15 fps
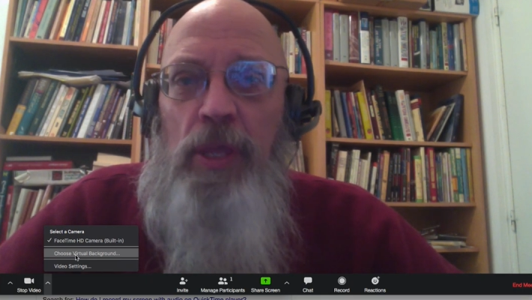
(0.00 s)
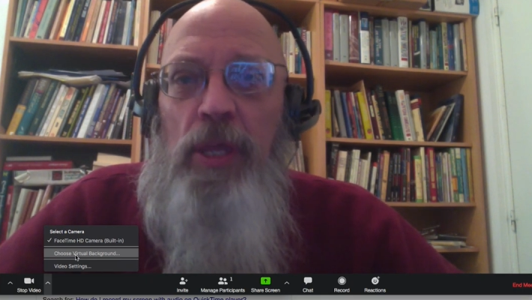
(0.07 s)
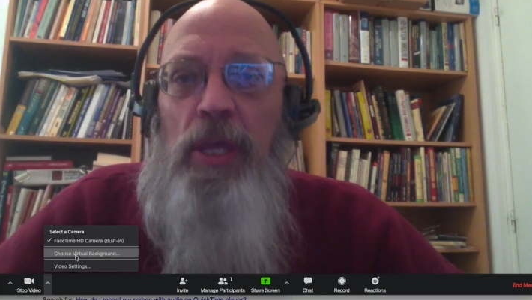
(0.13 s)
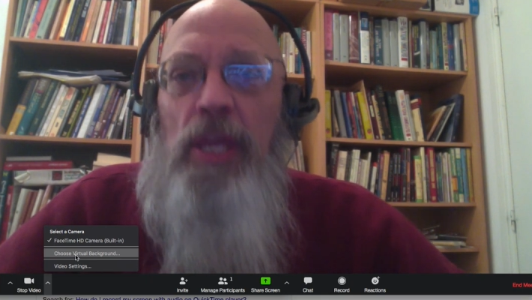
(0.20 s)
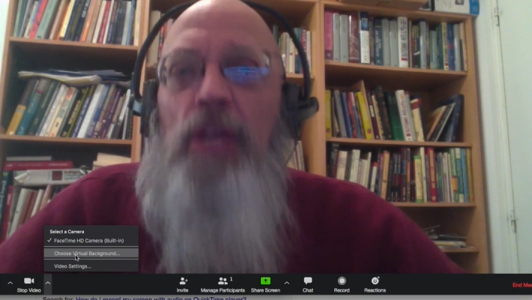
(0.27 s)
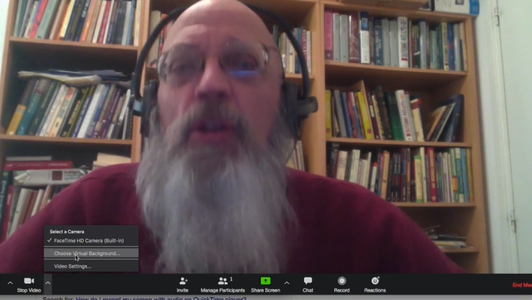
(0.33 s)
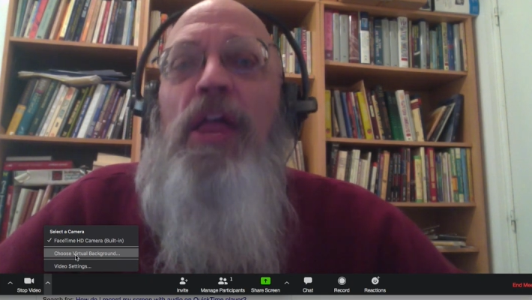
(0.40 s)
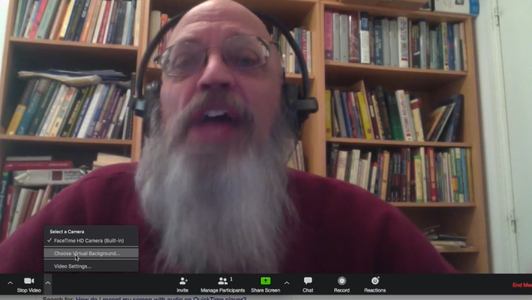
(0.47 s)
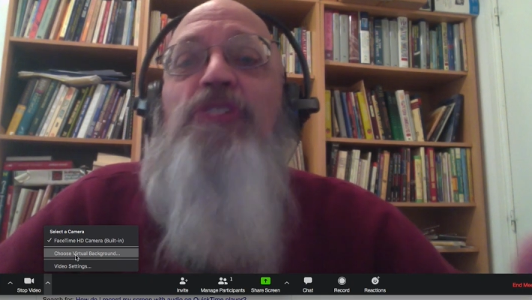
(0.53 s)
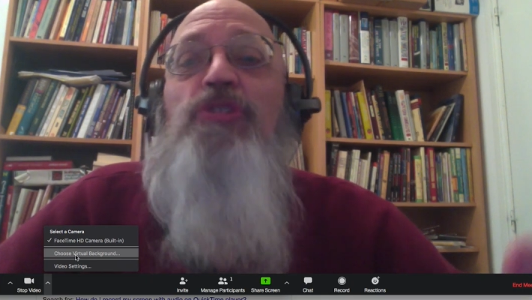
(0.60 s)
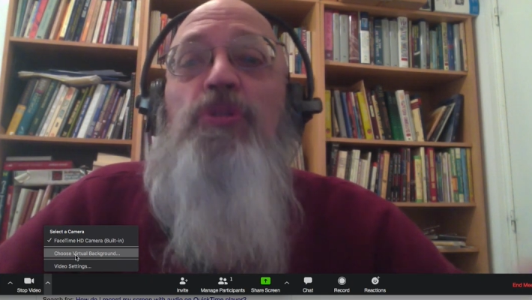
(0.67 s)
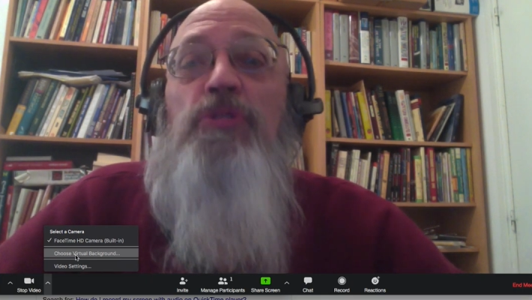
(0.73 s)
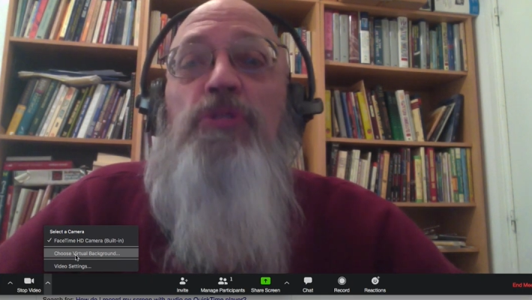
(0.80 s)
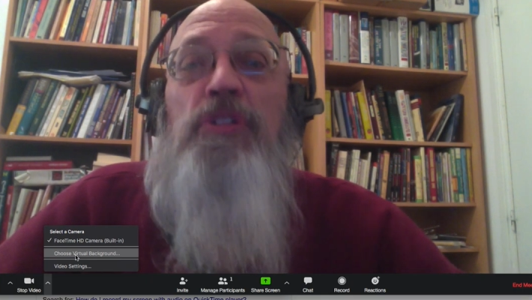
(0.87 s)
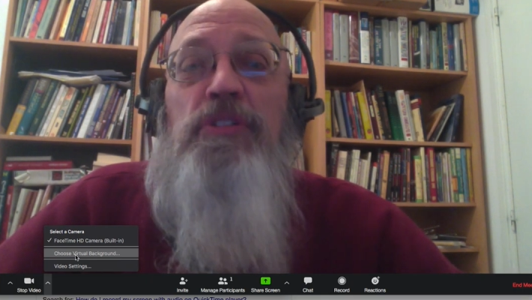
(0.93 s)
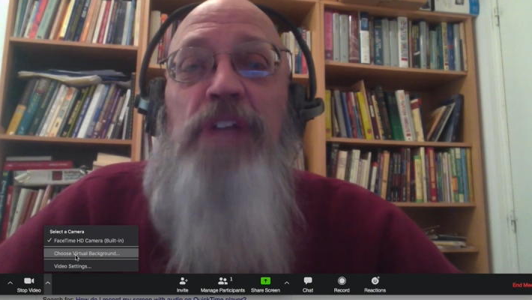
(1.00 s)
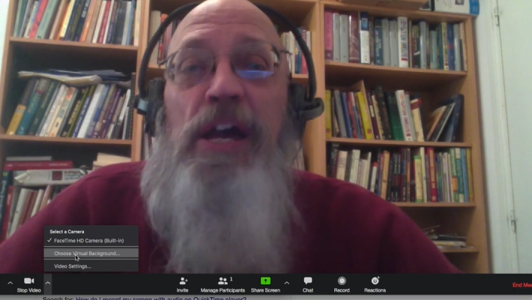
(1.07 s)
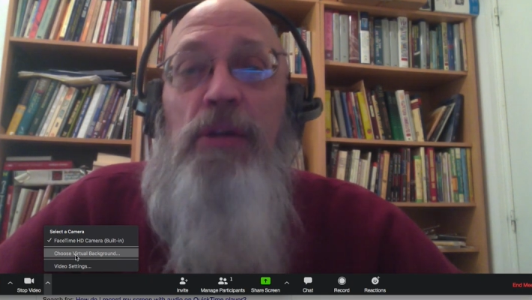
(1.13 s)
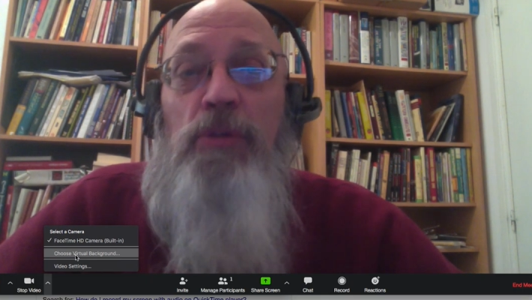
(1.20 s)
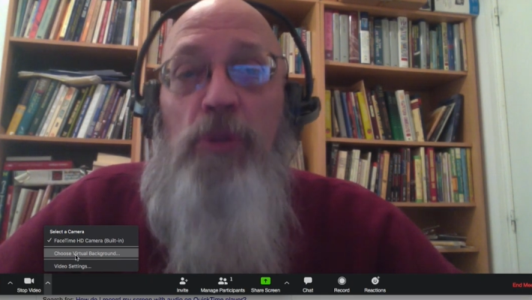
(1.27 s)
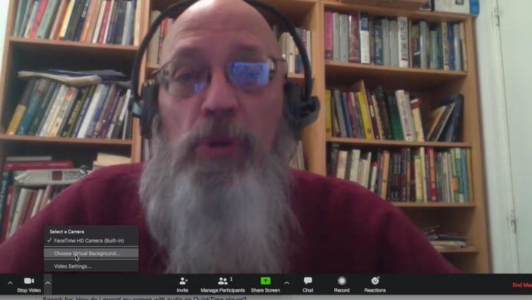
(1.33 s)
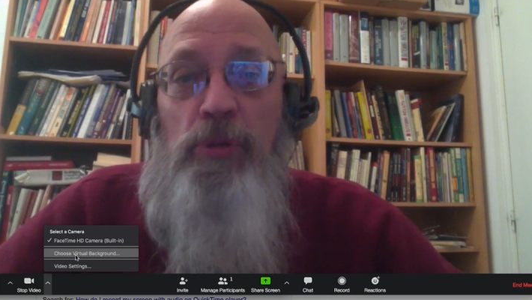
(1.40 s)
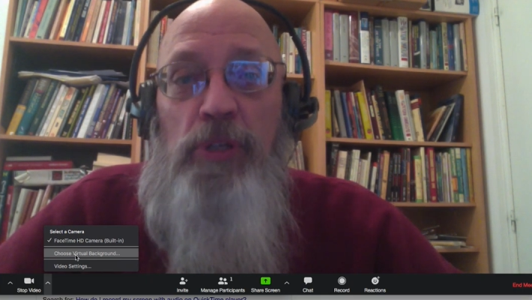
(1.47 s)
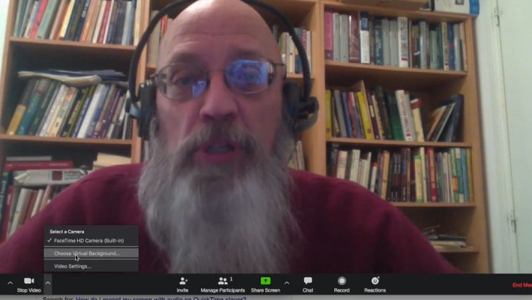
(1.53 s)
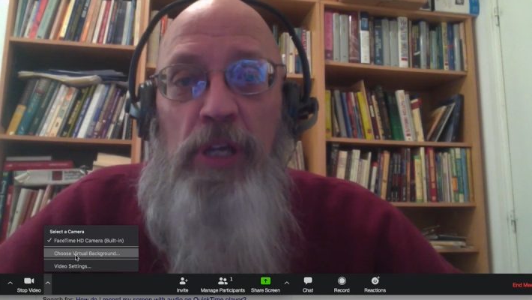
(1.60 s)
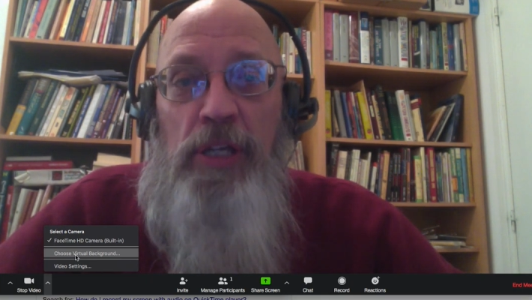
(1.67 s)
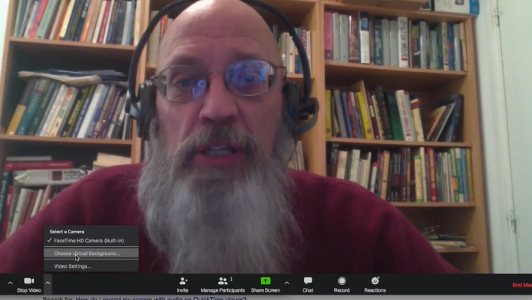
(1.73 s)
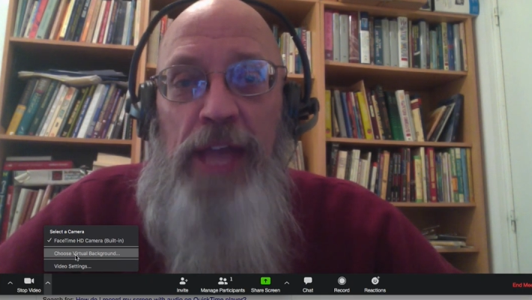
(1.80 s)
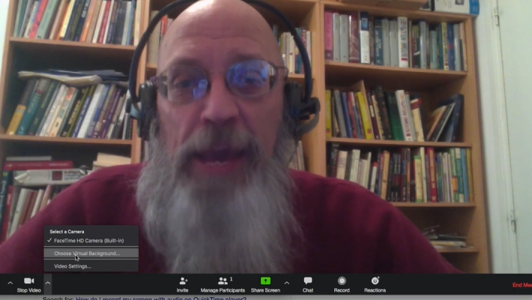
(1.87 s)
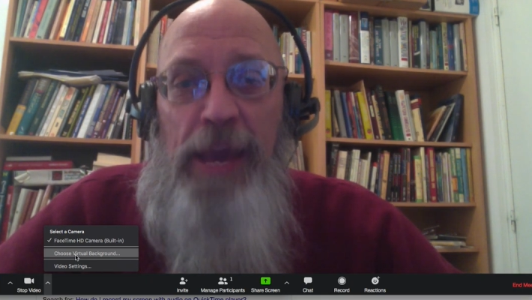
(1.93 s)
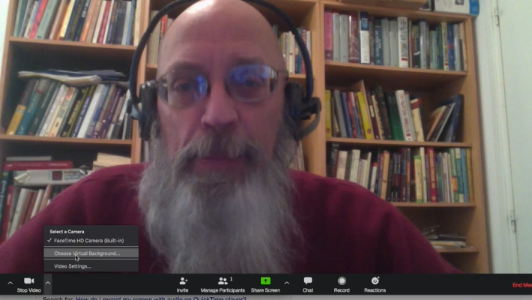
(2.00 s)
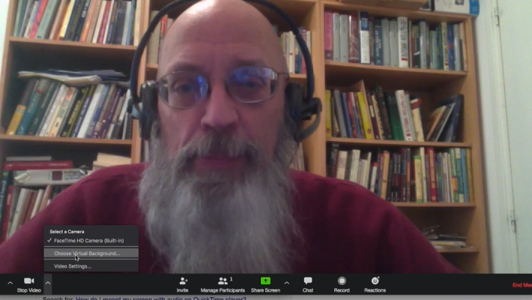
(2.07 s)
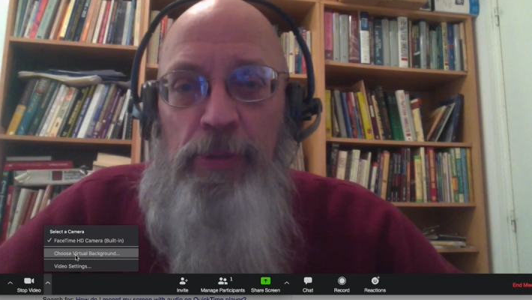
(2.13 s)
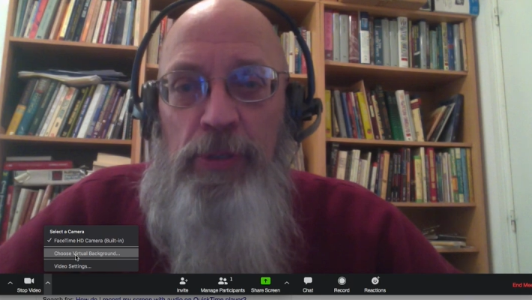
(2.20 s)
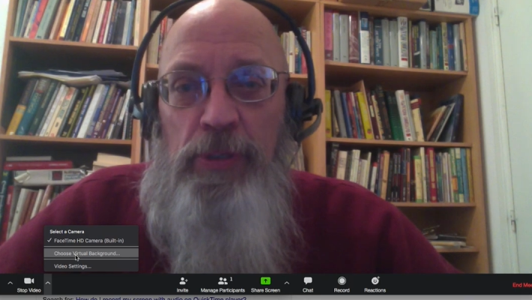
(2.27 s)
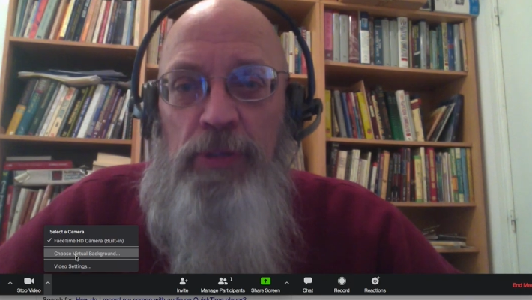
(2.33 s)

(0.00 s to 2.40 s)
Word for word: it'll ask you to download a, an app